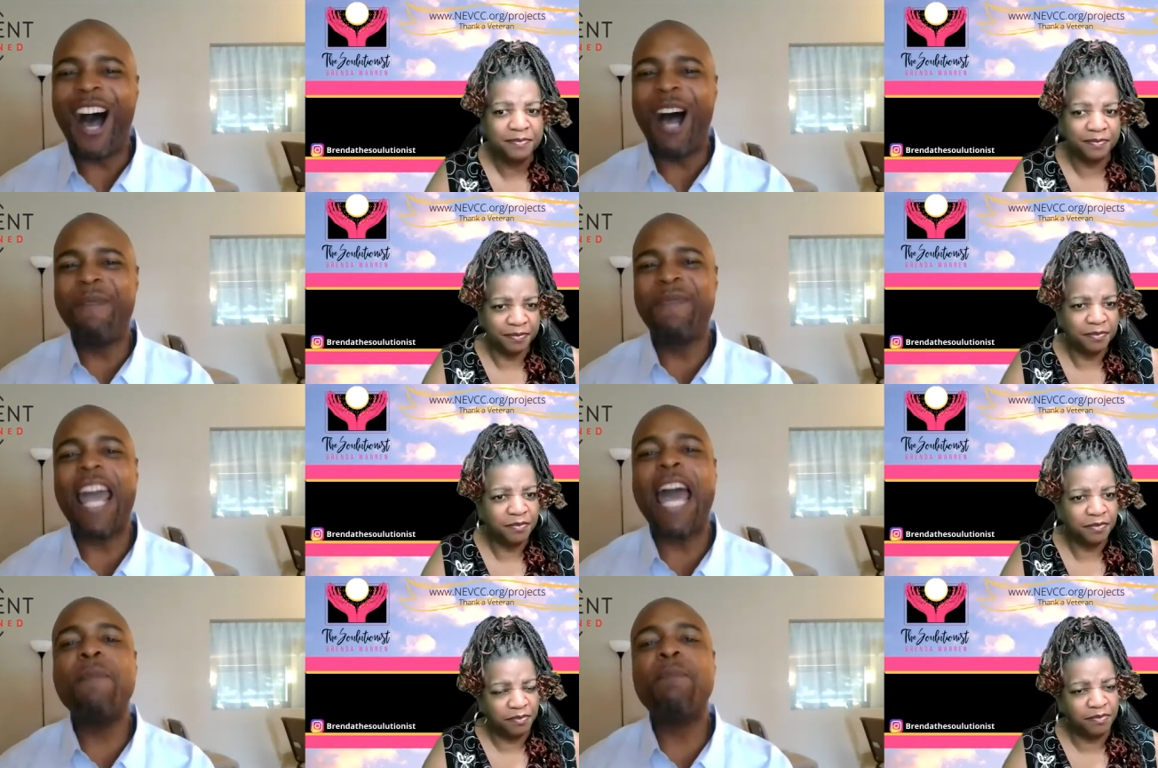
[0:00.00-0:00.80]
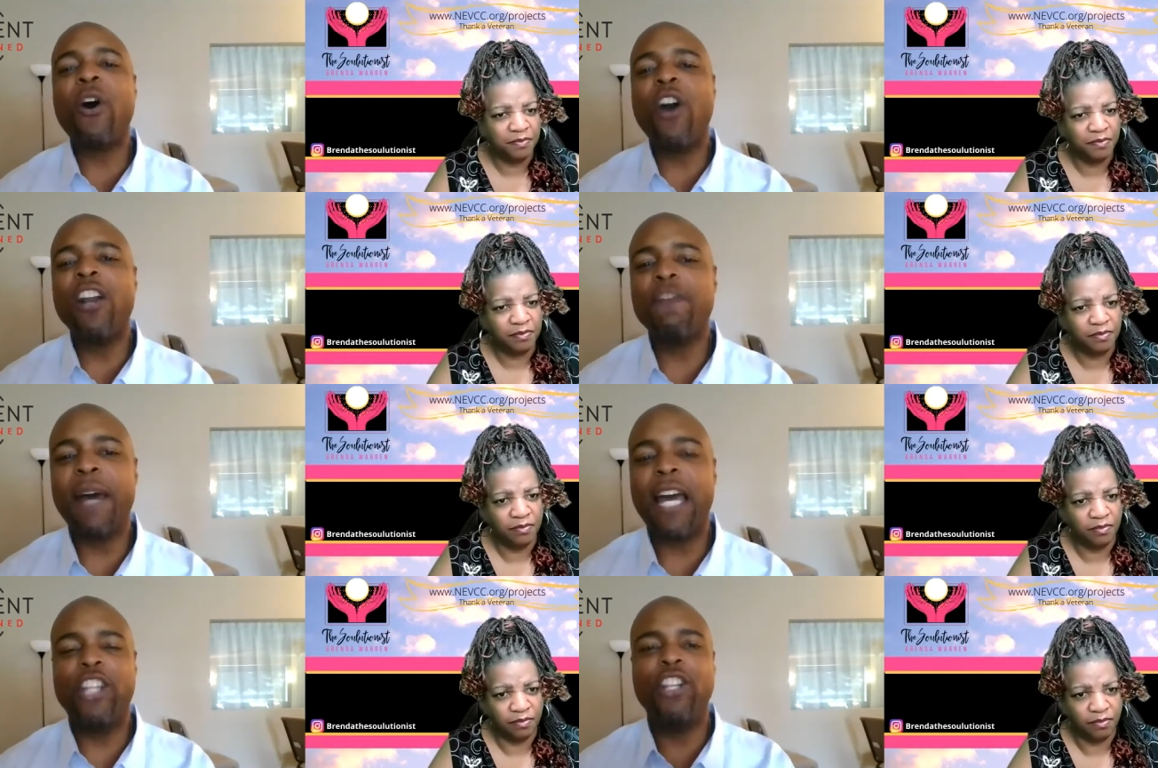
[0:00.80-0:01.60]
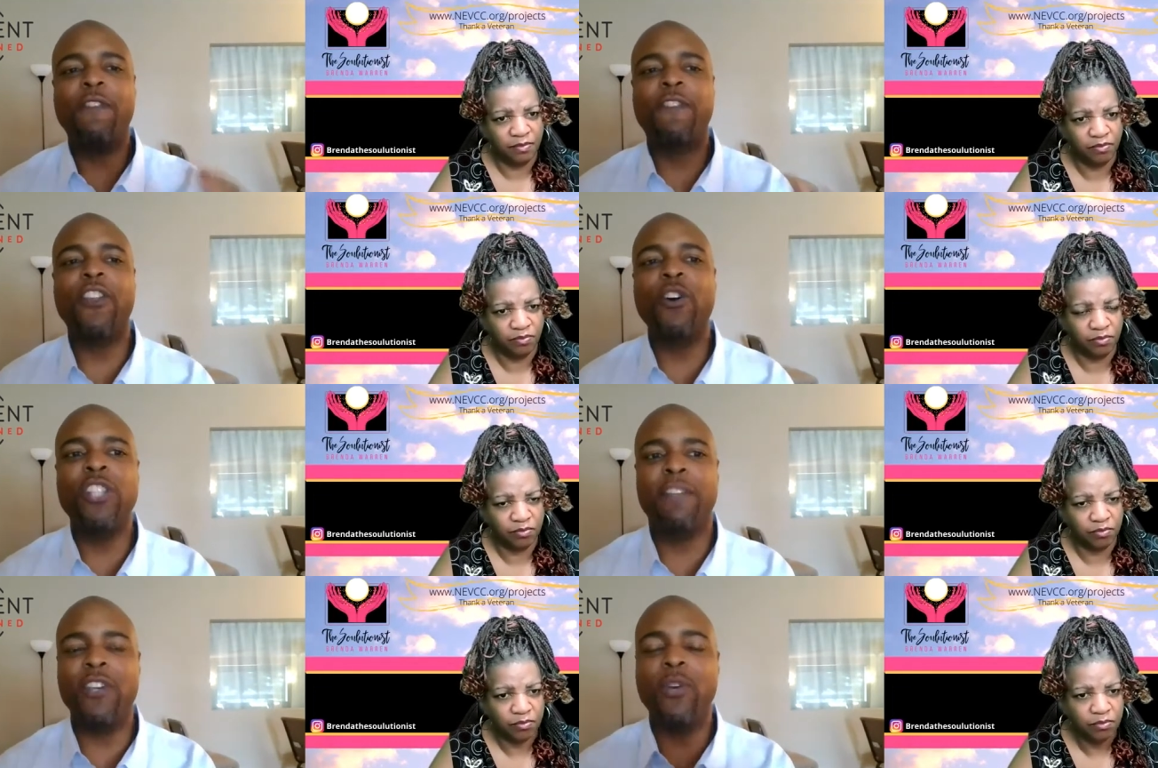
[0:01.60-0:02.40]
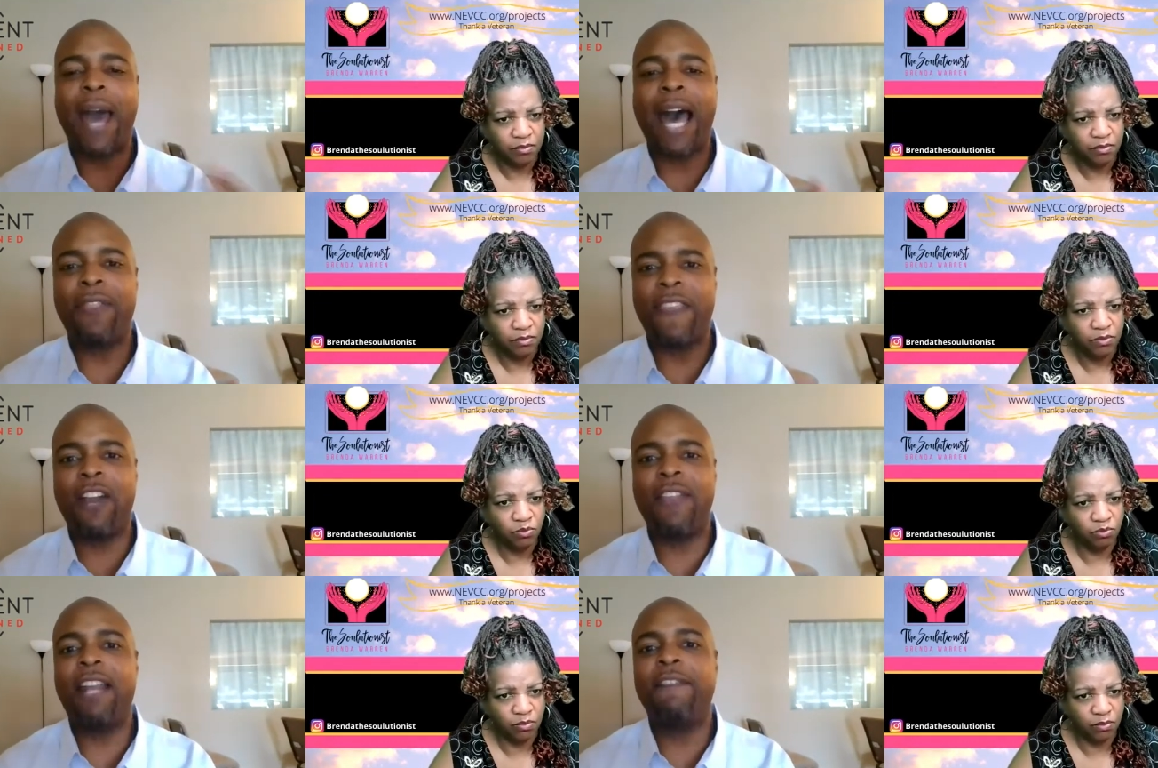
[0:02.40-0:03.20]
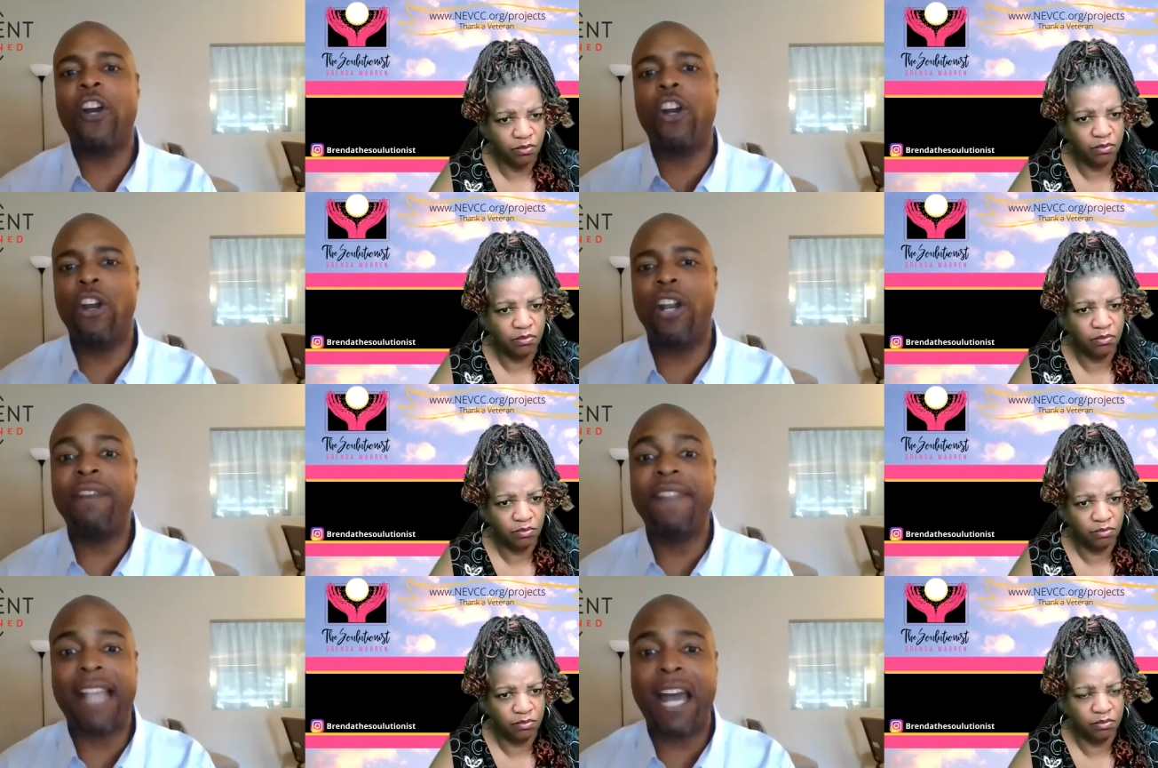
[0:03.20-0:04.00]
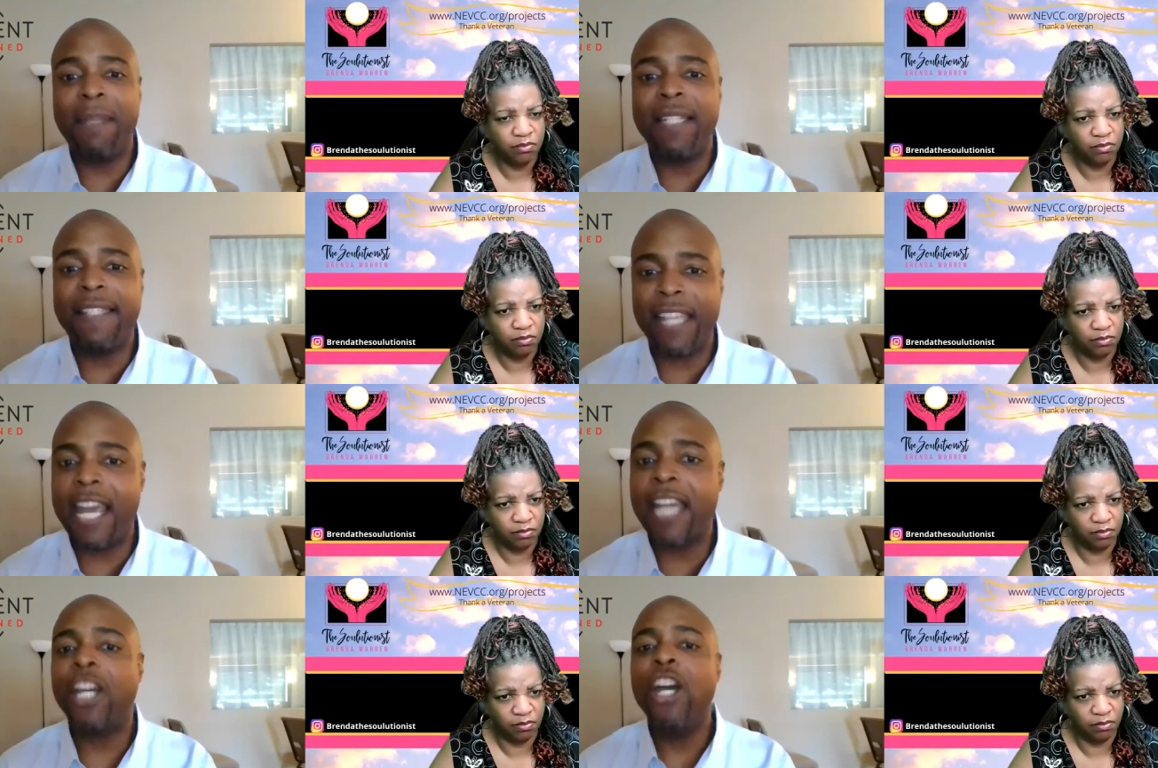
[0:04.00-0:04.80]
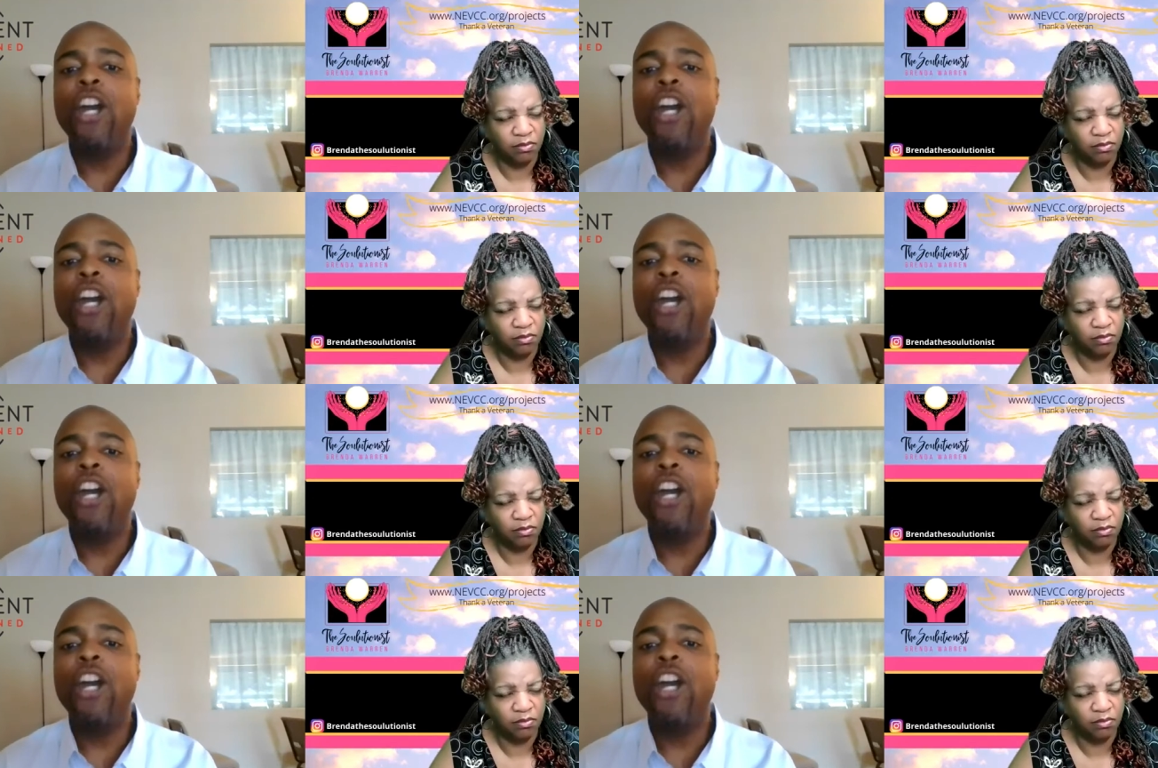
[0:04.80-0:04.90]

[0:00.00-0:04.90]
Speaker 1: um, and part of my, you know, for those of you out there that have heard of Simon Sinek,